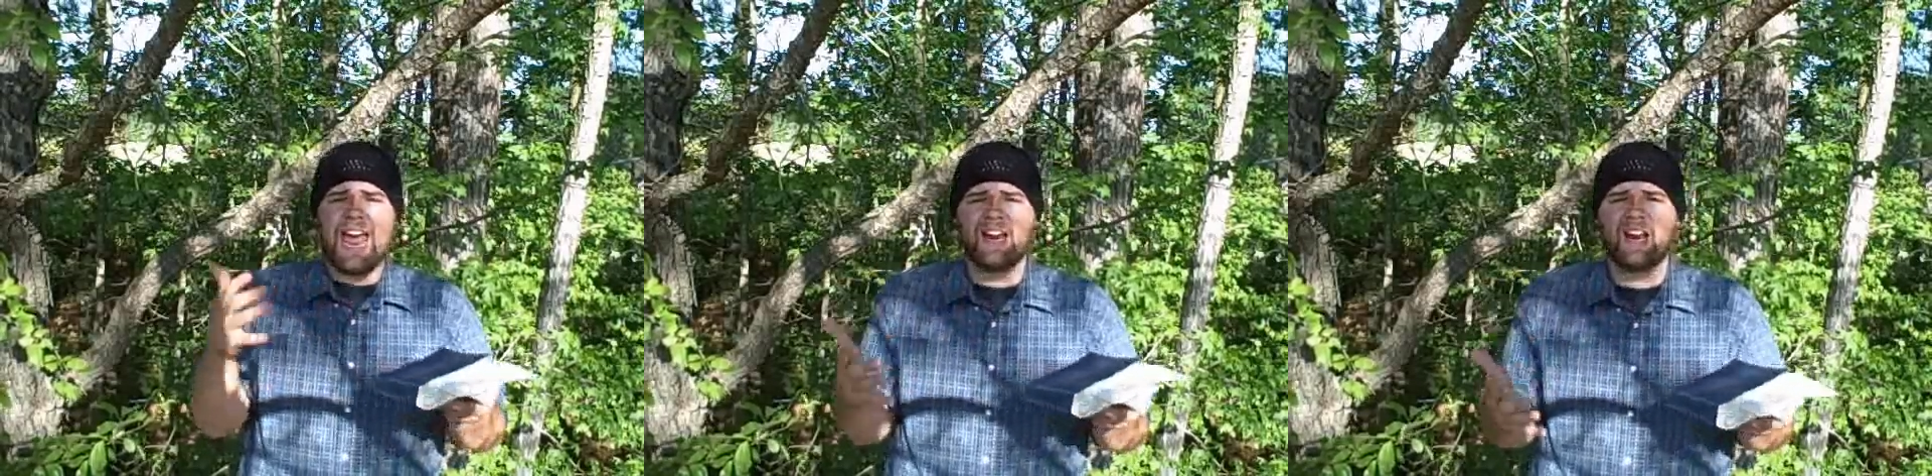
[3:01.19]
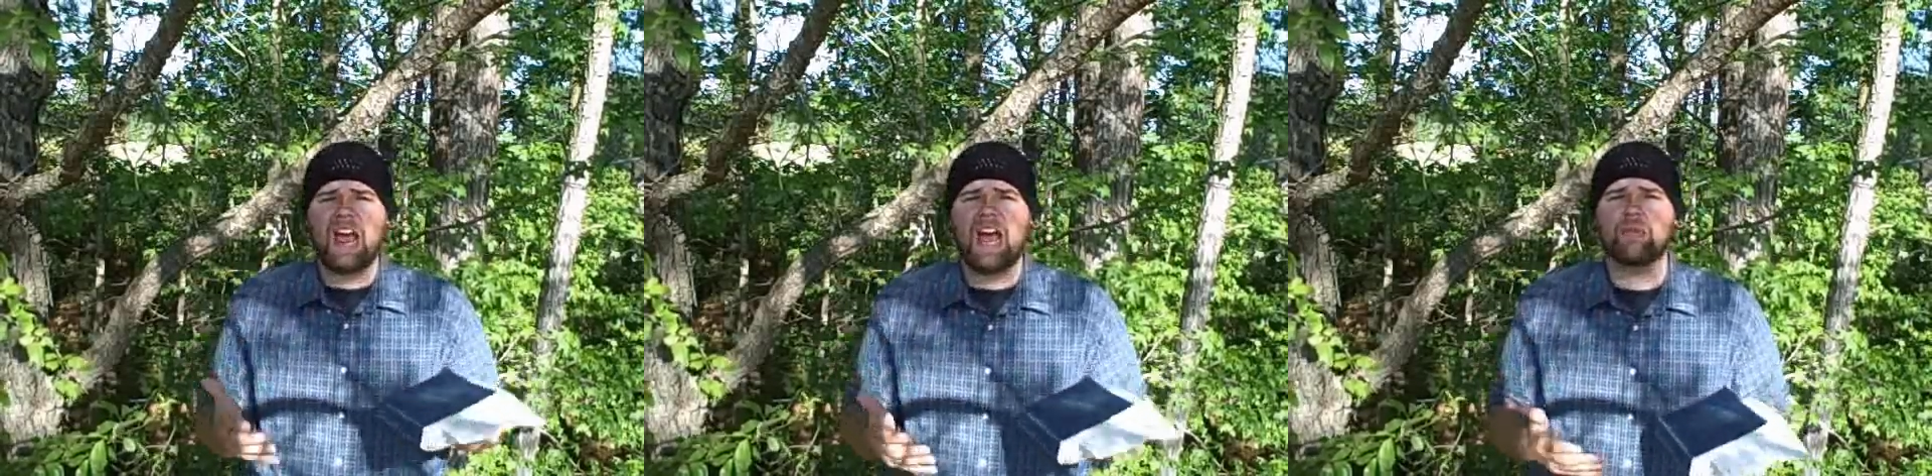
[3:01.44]

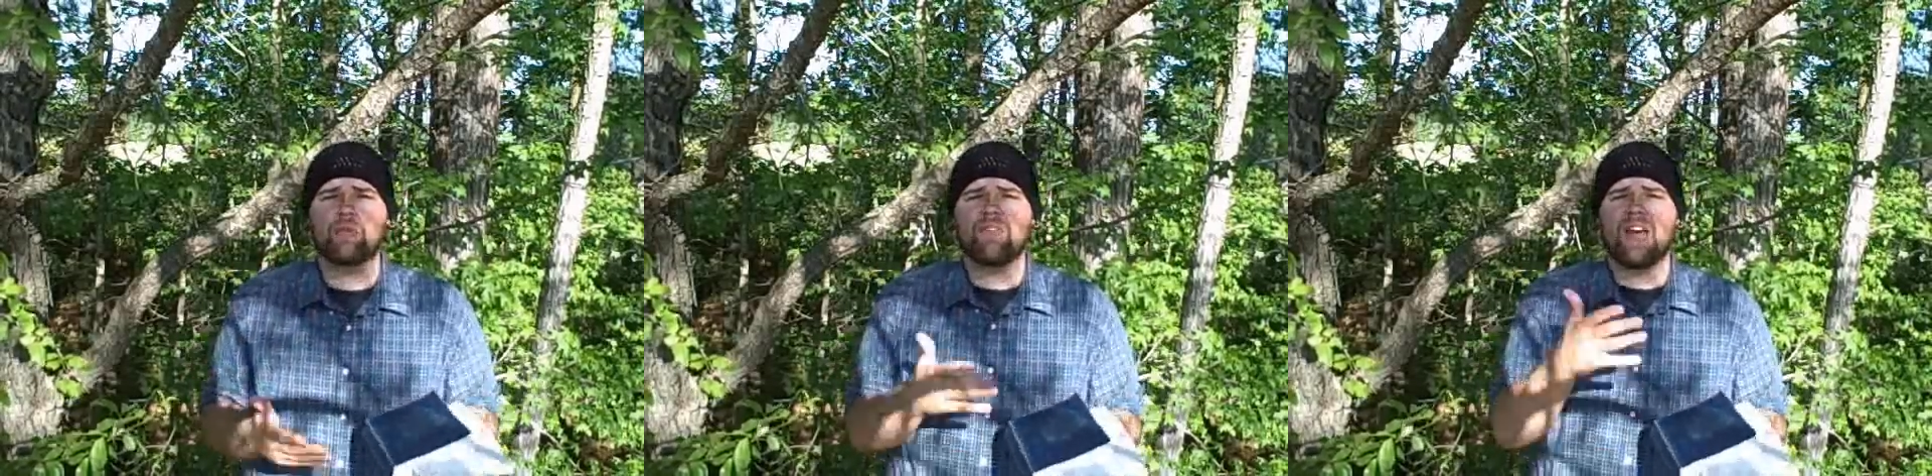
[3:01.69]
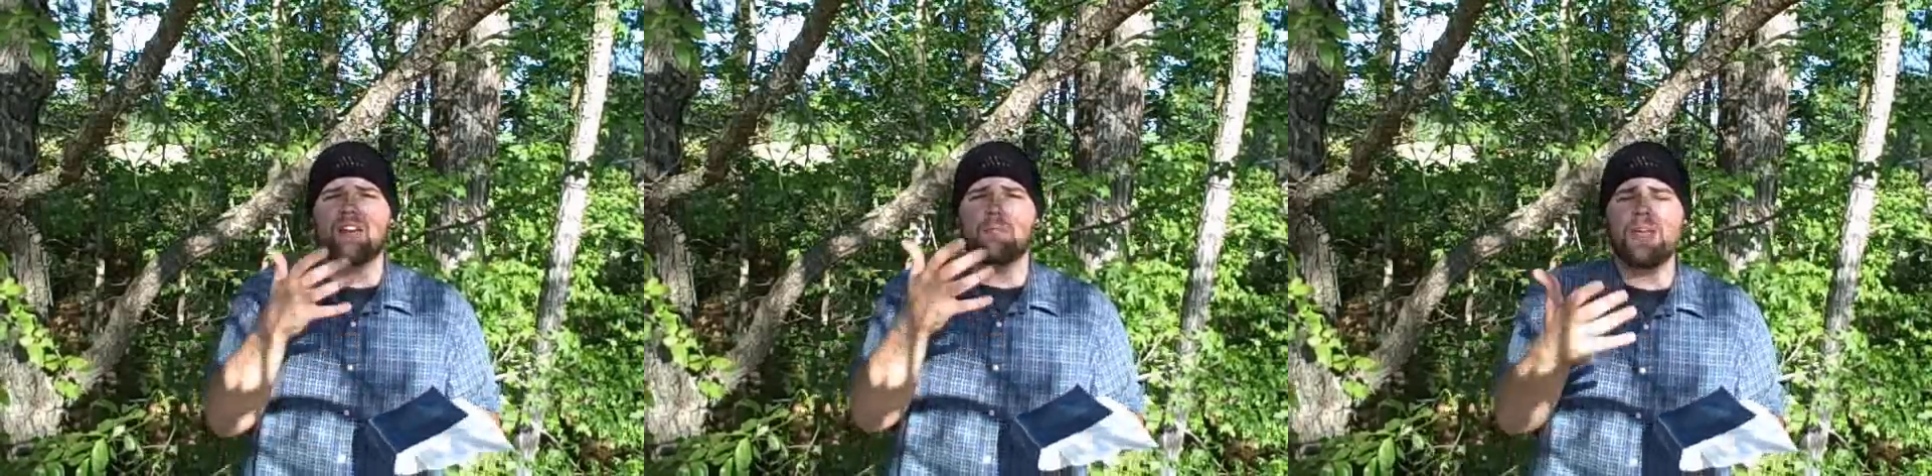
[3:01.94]
analyze.
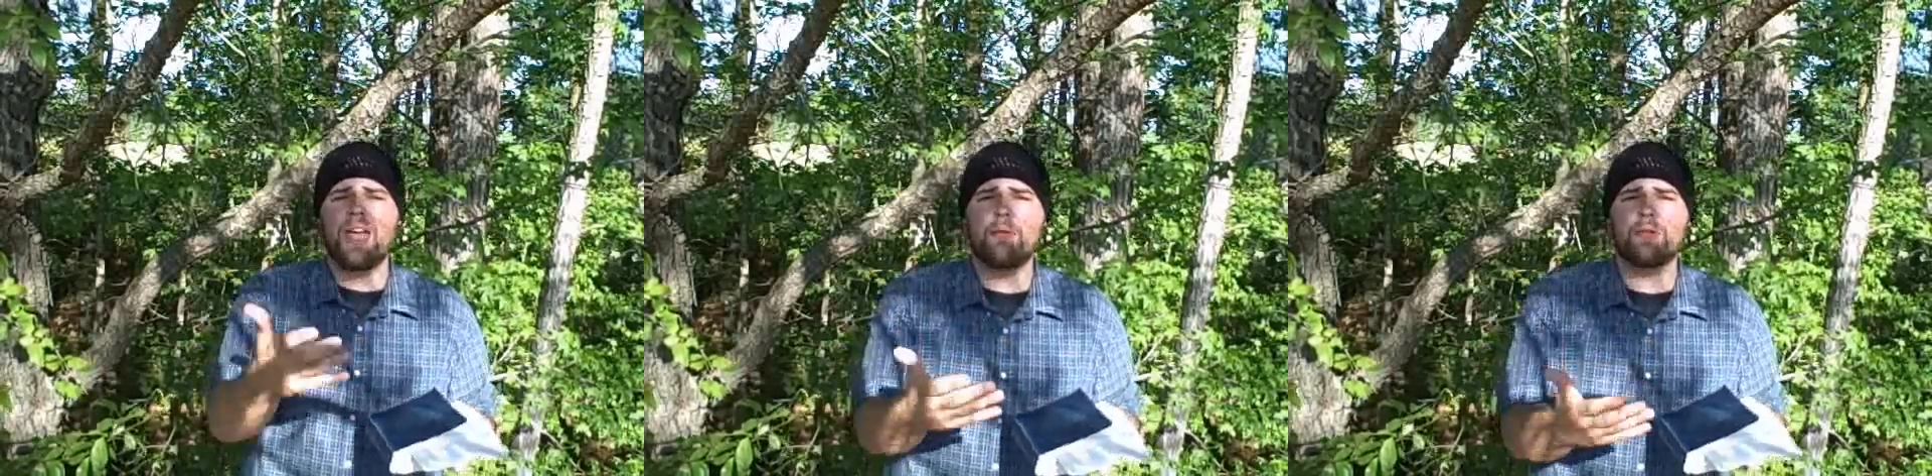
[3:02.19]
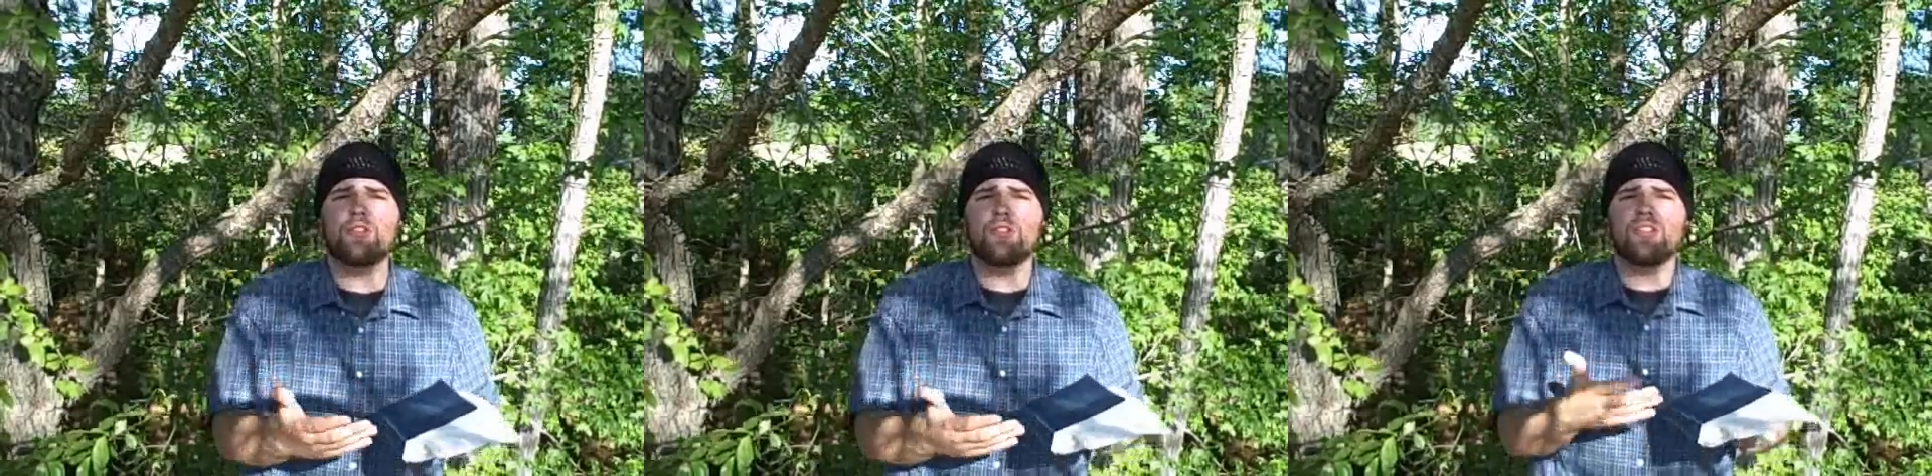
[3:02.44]
We've got to be
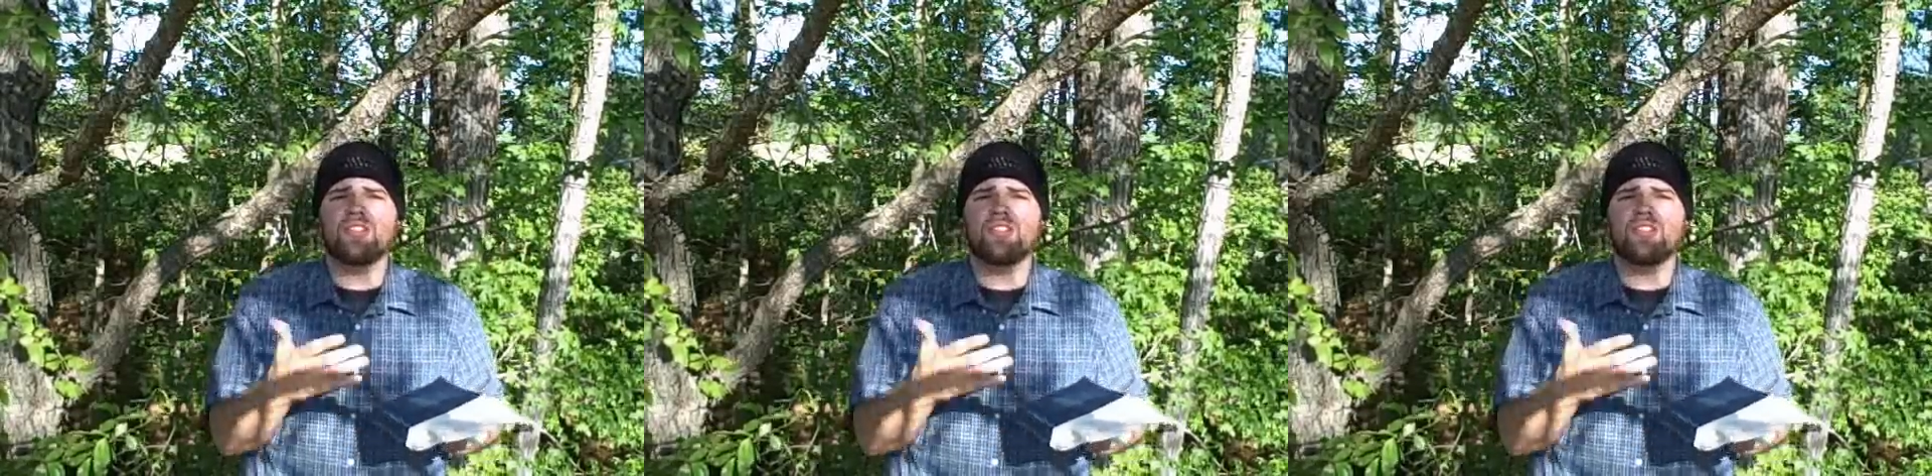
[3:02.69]
able to